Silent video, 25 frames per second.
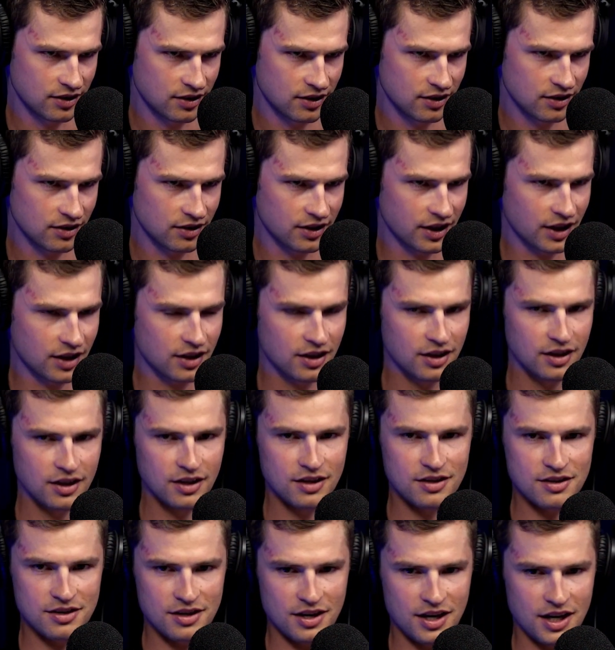
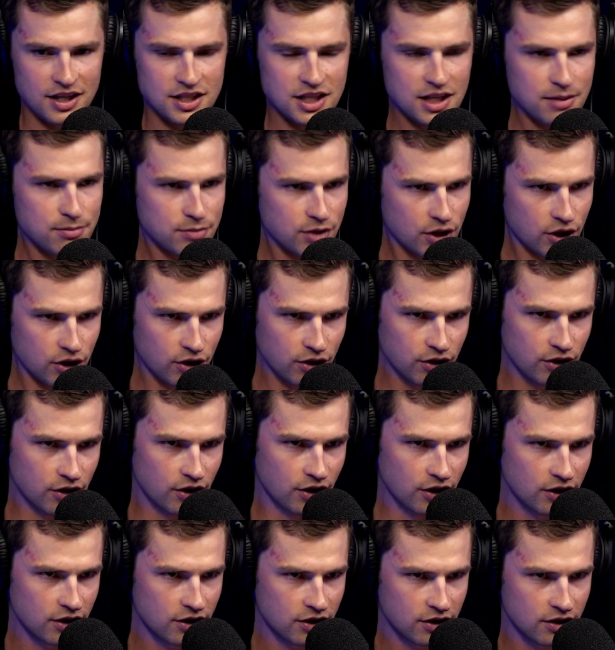A Tim de
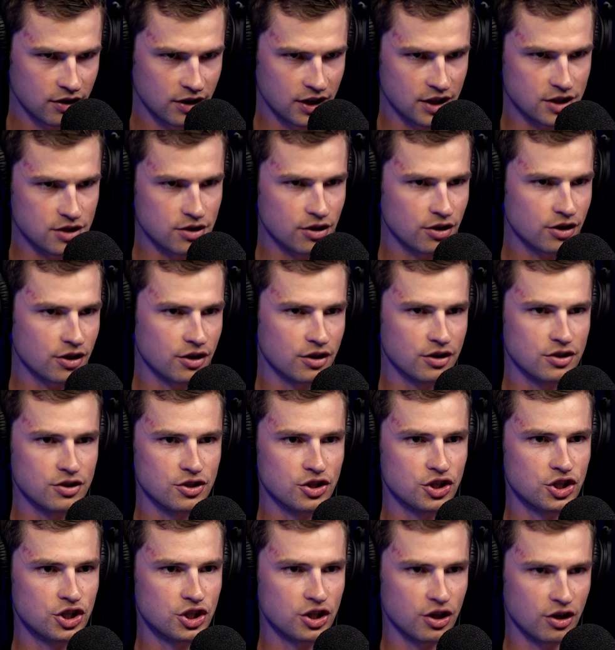Klerk is not going to
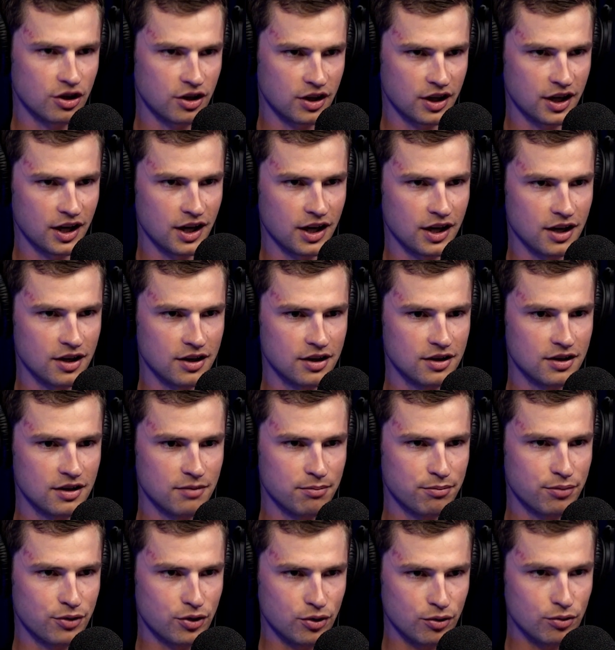shine
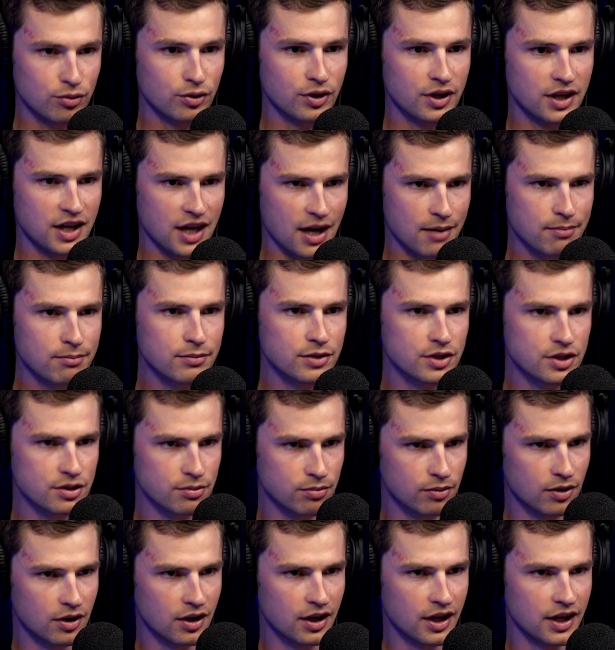pure
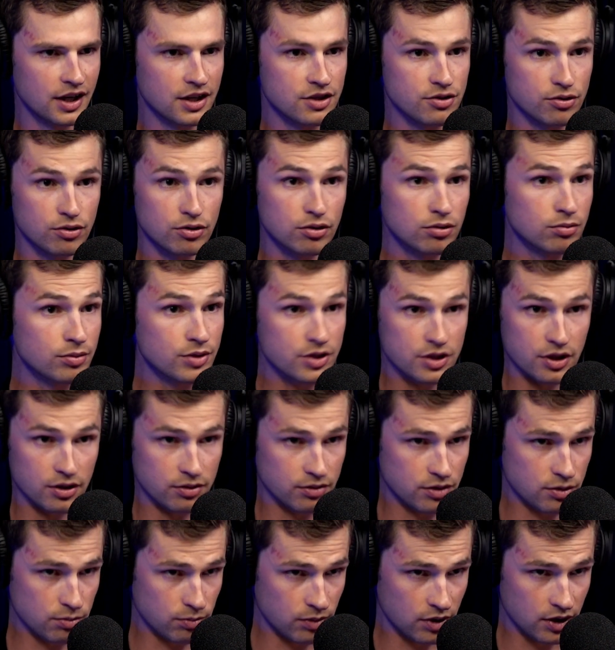numbers-wise or
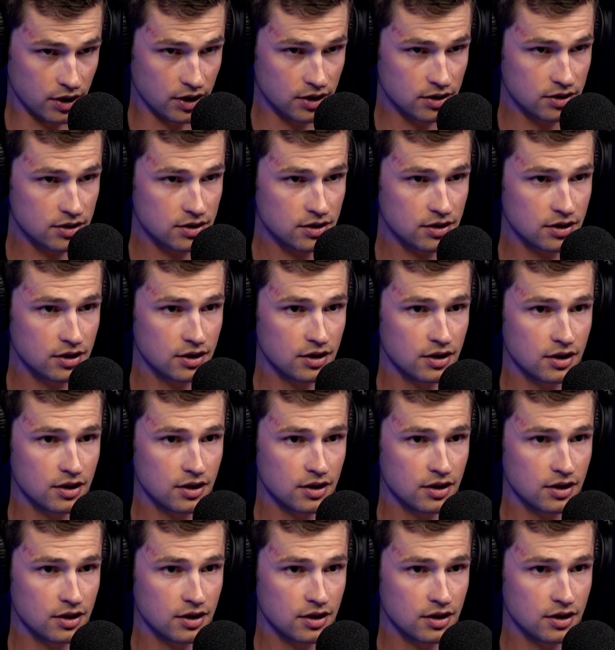results-wise.